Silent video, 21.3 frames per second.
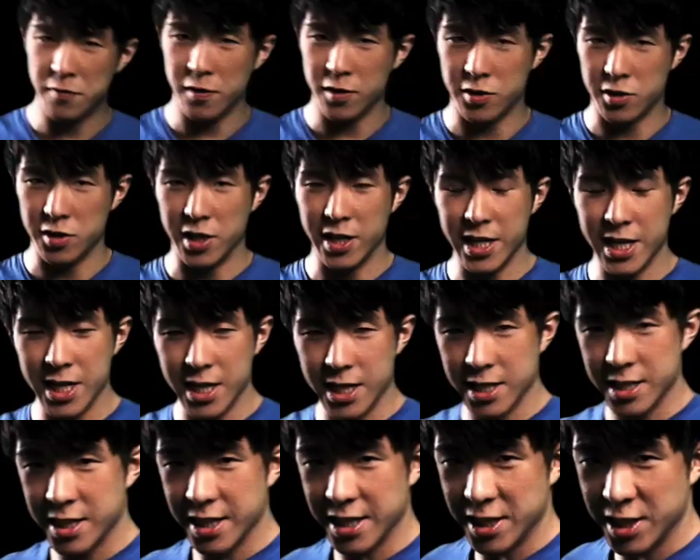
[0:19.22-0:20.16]
for
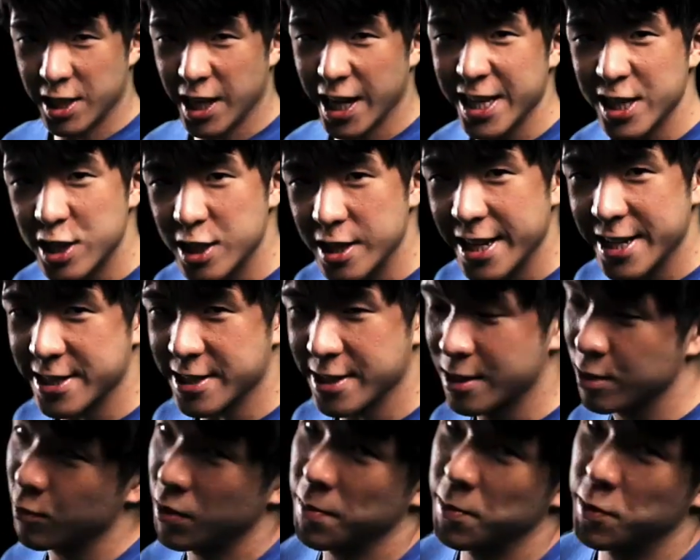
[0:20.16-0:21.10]
today's intense
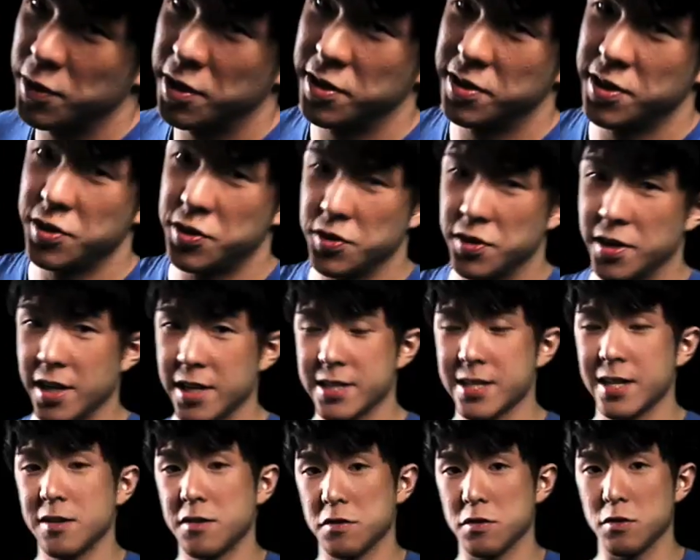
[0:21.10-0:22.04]
lesson, I'm going to teach you guys
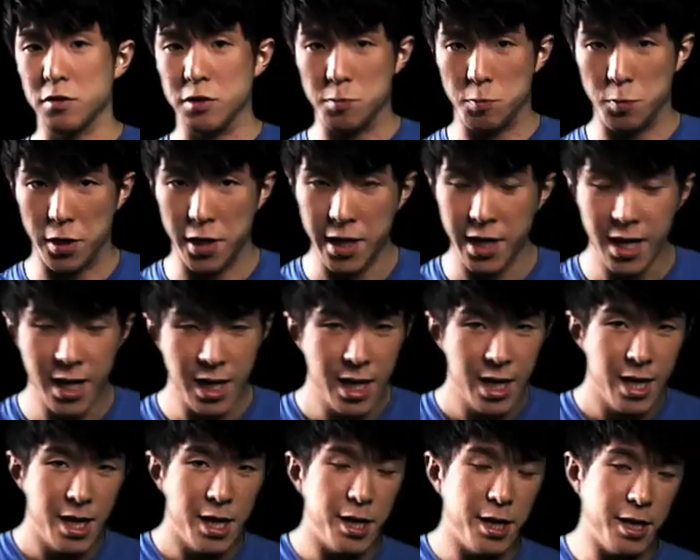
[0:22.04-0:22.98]
how to do a spring.
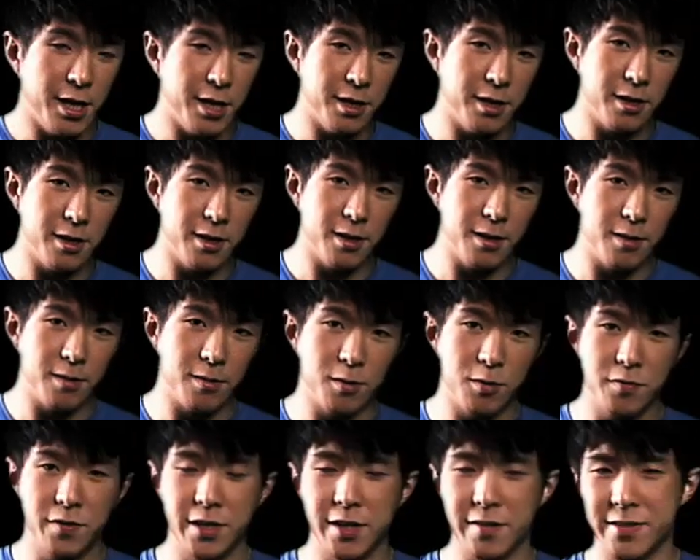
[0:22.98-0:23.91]
And
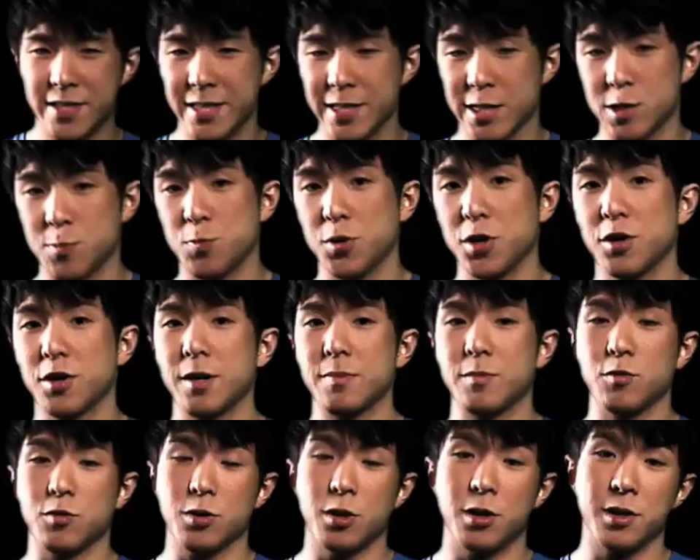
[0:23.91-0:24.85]
hopefully you've seen the spring grab
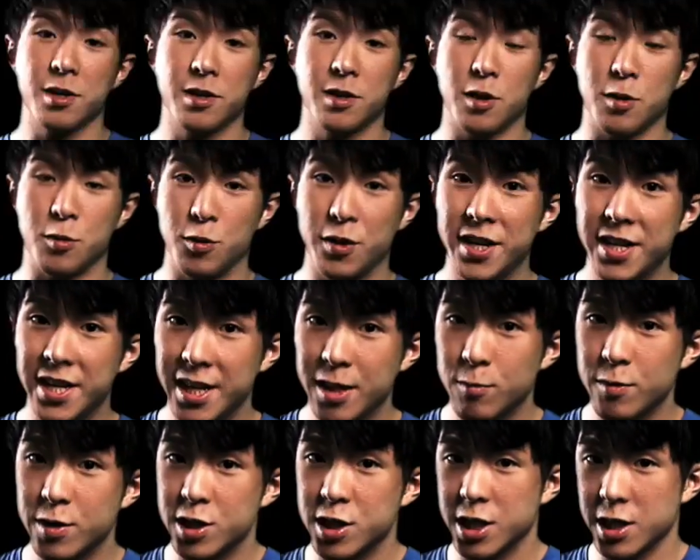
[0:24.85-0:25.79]
tutorial already,
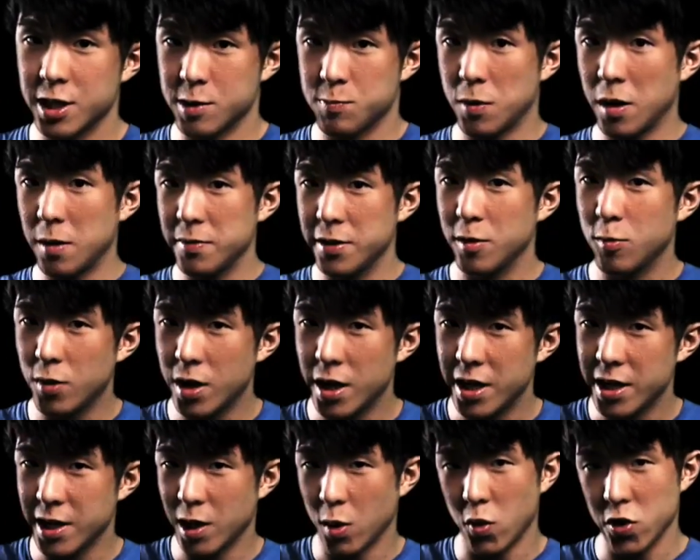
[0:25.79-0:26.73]
which is probably
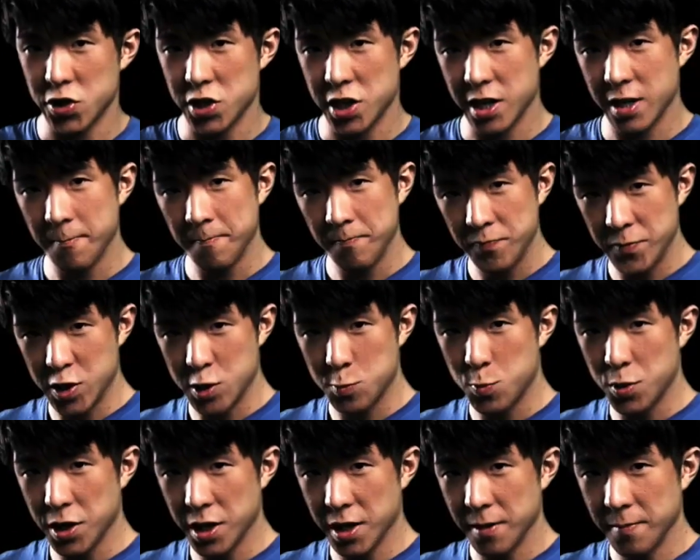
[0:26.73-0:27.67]
why you're watching the
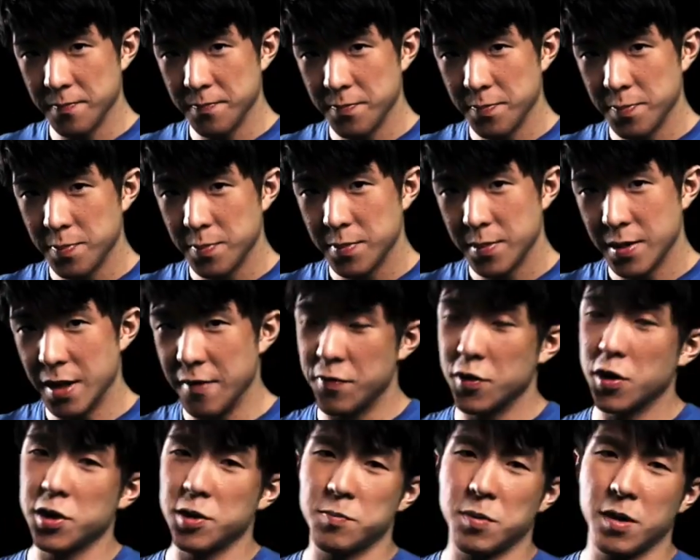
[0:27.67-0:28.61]
spring. If
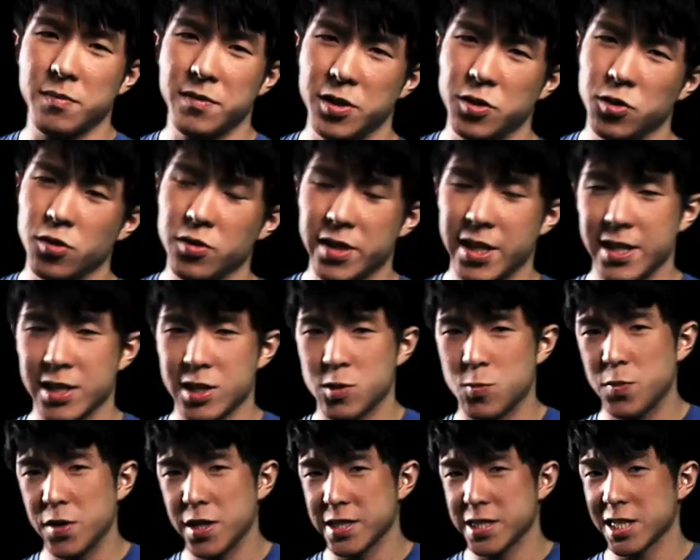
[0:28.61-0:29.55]
not, you probably know that the
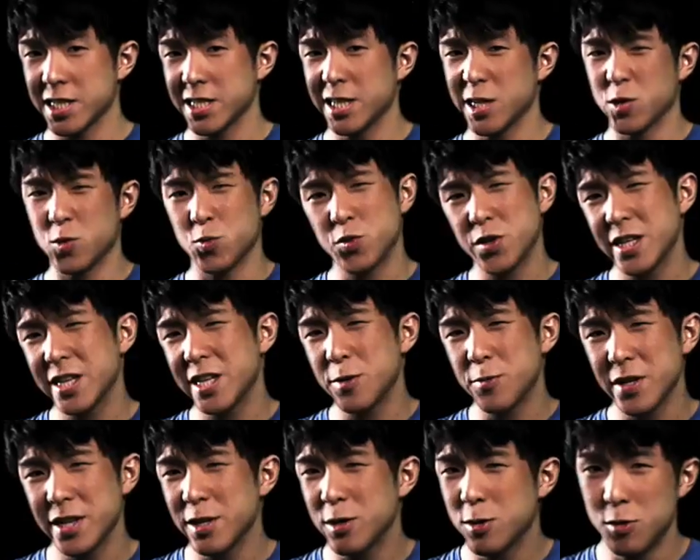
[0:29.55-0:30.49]
spring is actually a
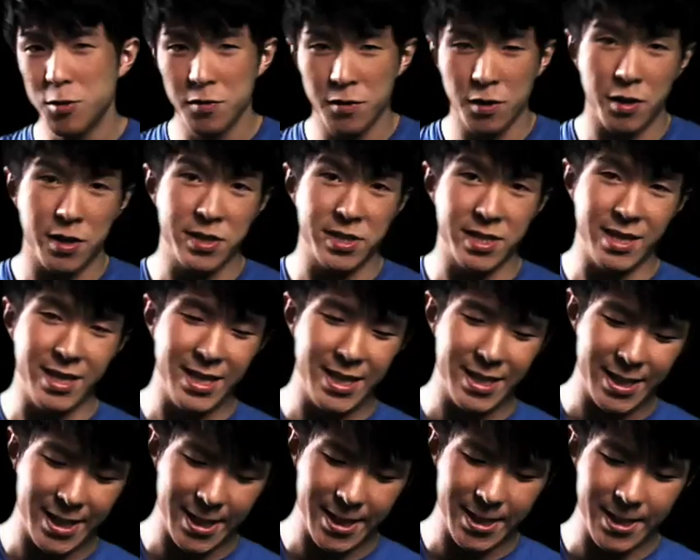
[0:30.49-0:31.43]
really cool flourish to
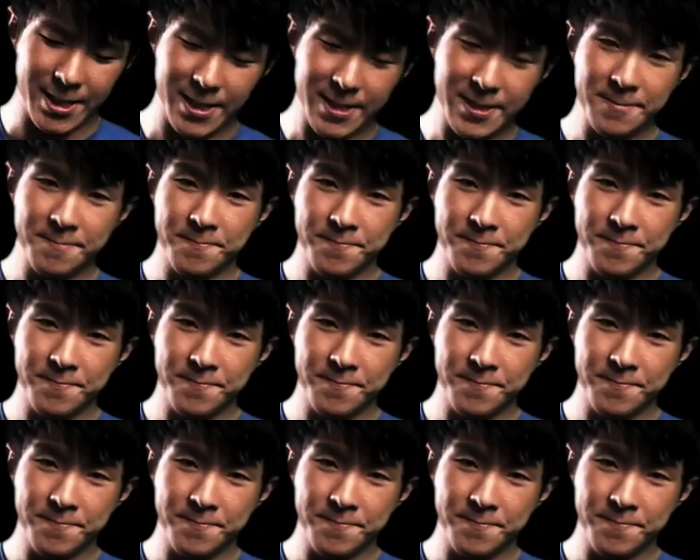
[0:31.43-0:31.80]
learn, and I'm